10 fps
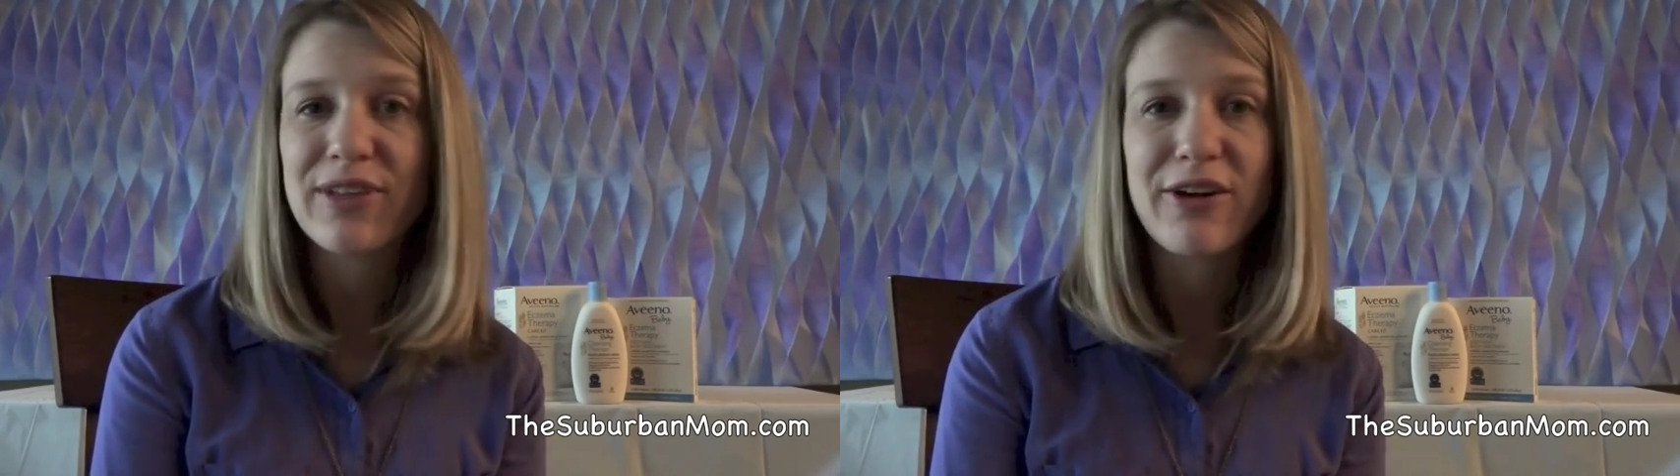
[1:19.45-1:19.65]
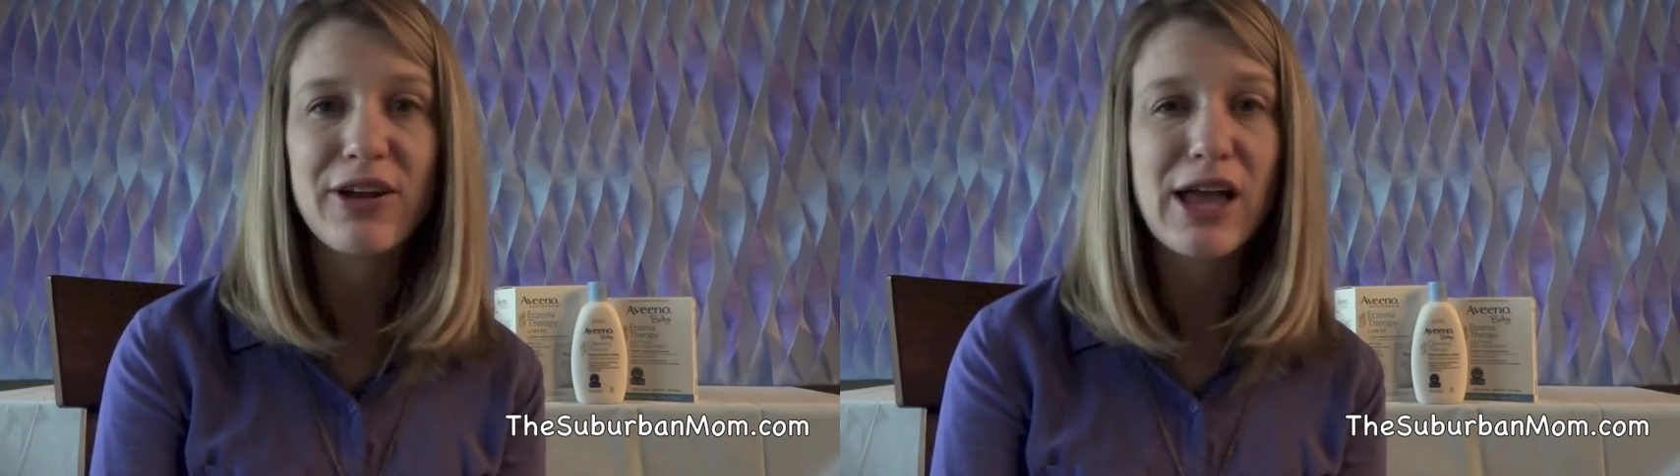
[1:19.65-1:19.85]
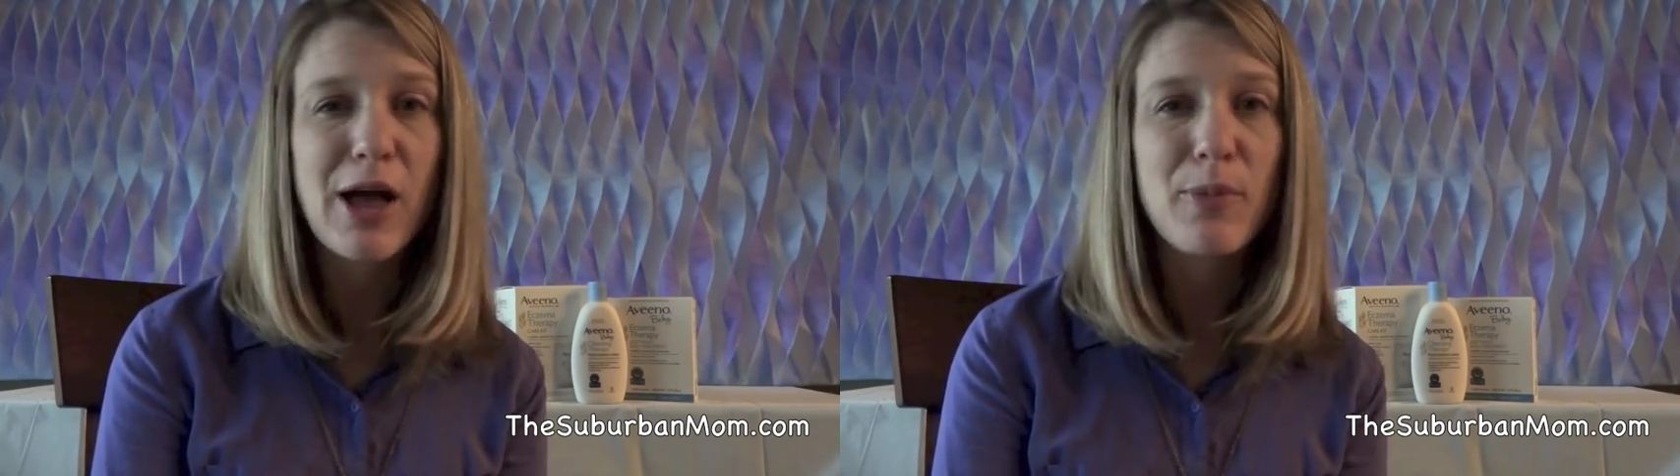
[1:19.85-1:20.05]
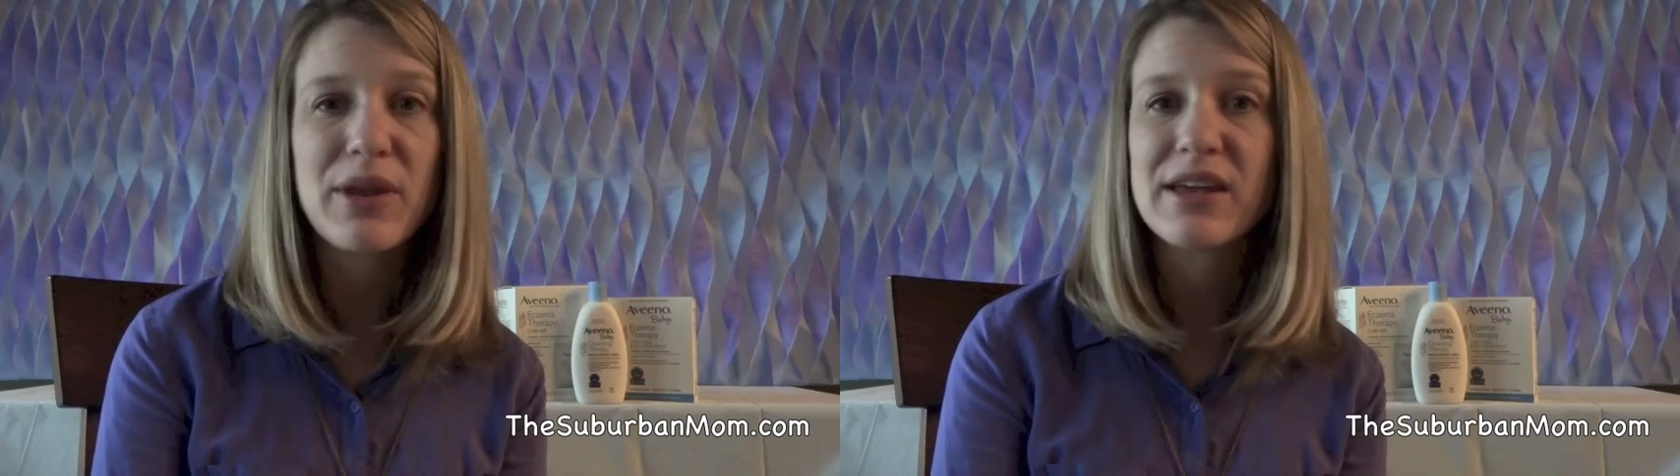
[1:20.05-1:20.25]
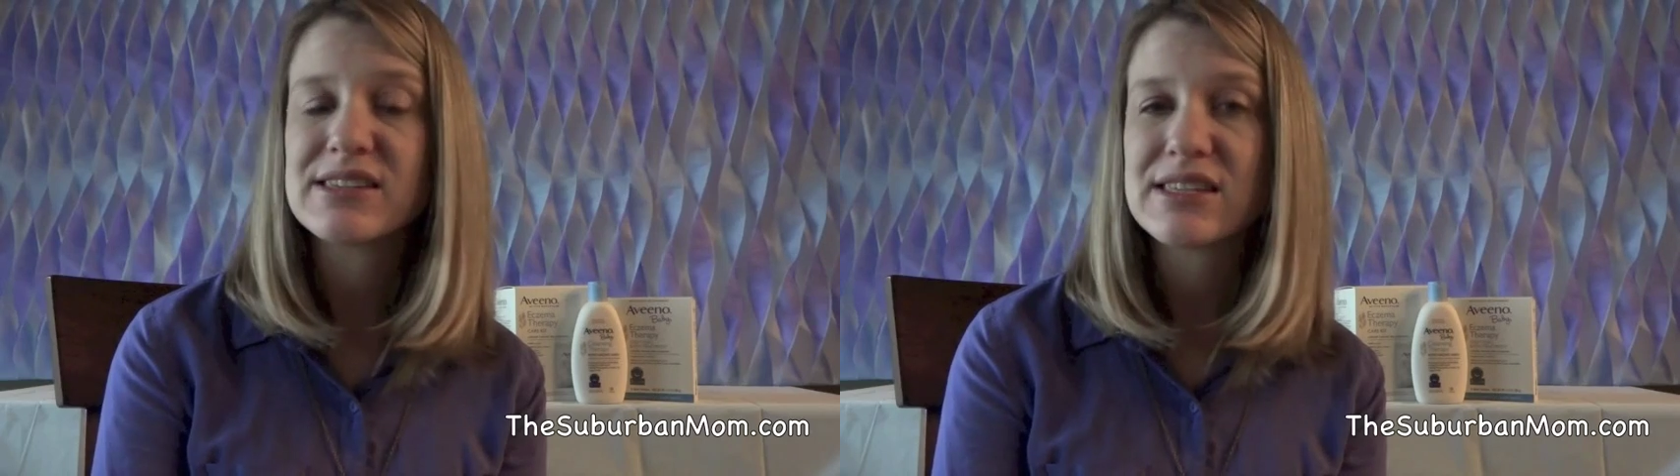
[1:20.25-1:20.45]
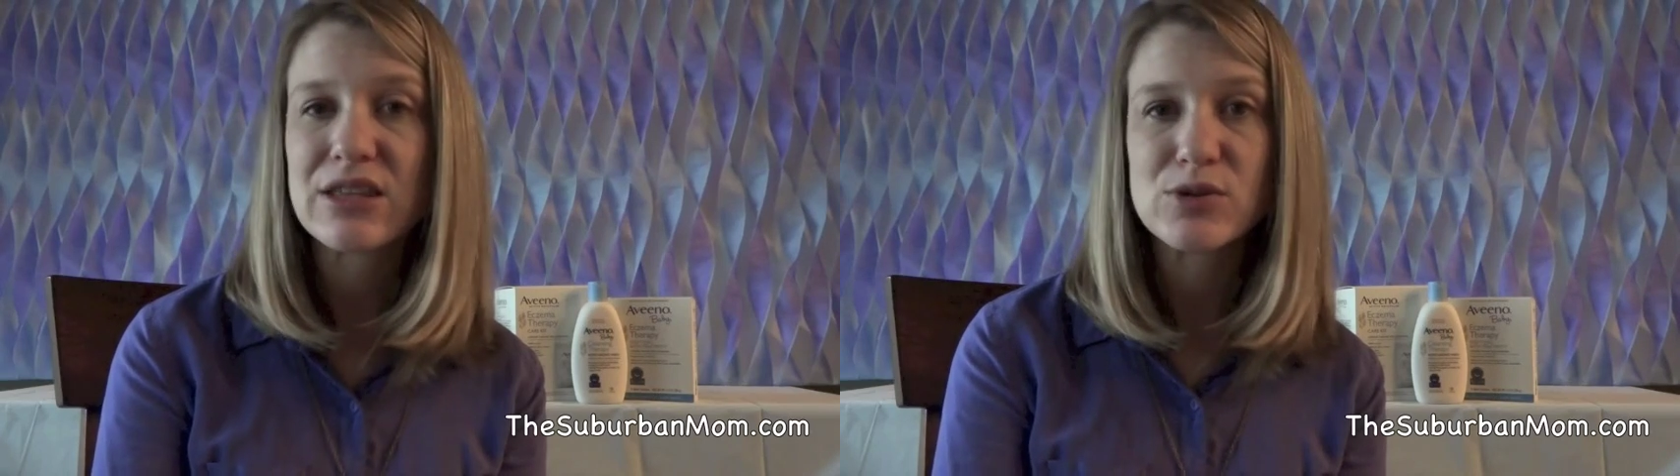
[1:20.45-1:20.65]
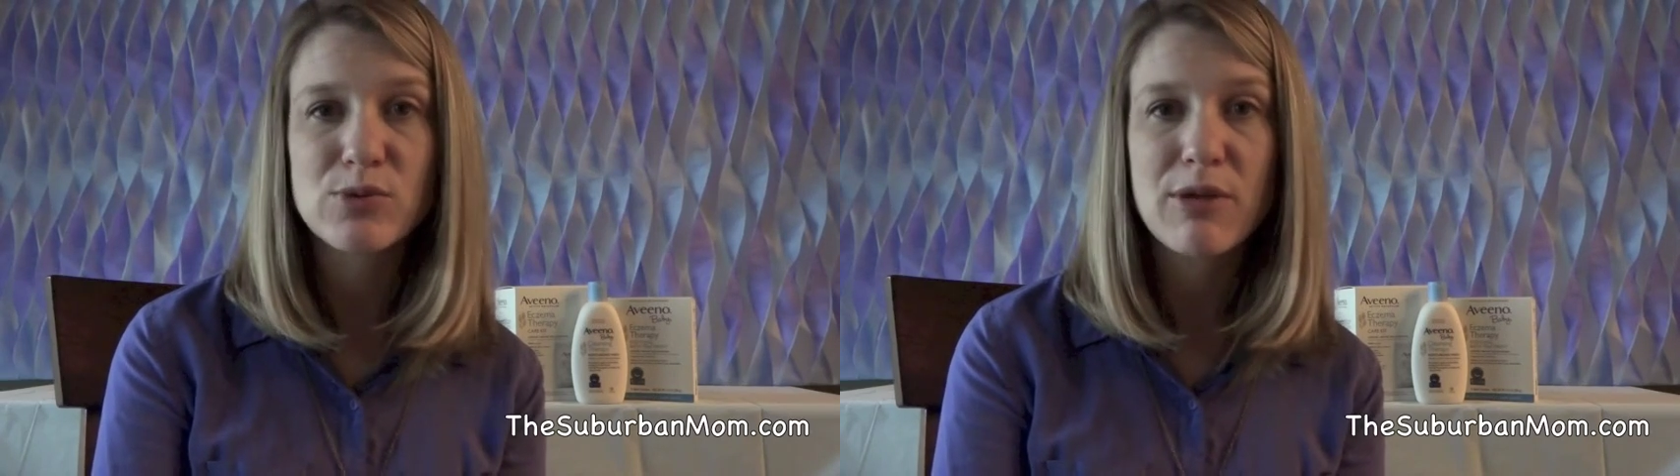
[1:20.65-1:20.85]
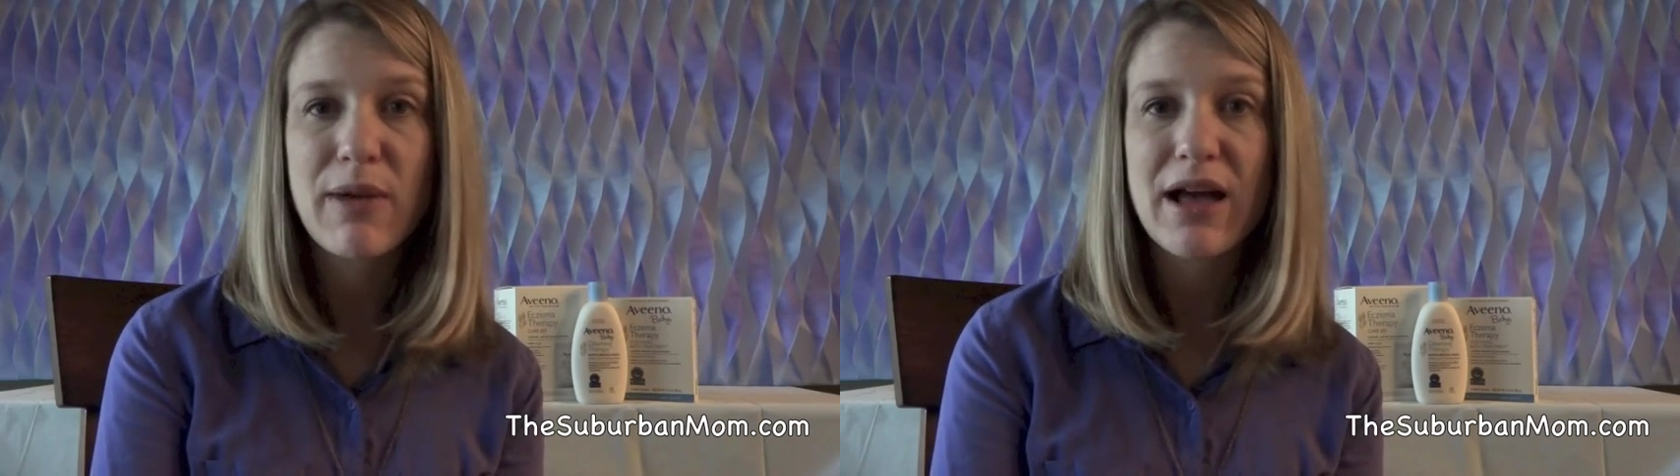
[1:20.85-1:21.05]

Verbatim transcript: flaring up and I see those red